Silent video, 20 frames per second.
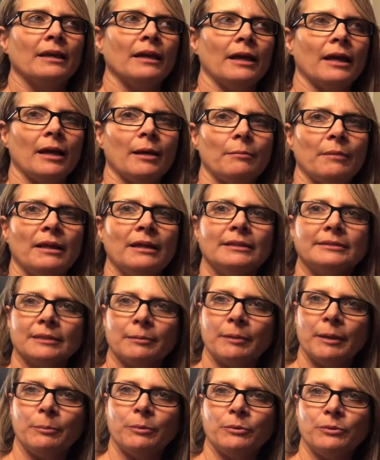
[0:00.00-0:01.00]

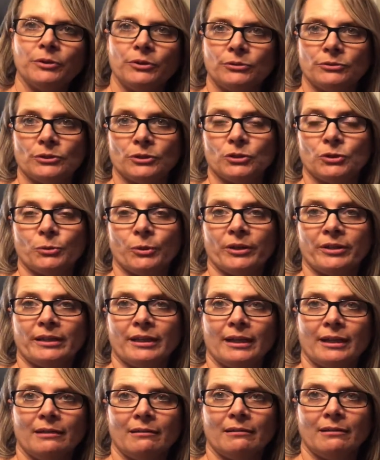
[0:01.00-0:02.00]
Some people will use a square
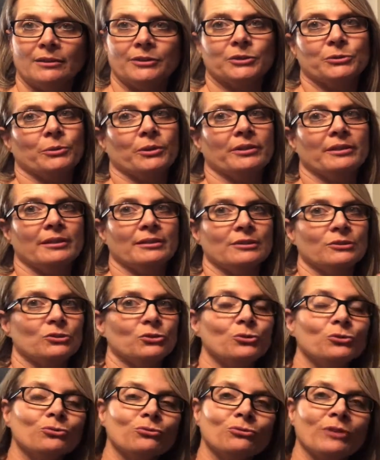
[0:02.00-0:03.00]
knot, and a square knot is
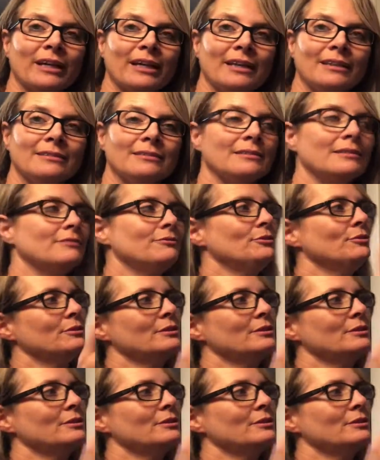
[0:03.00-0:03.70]
great if you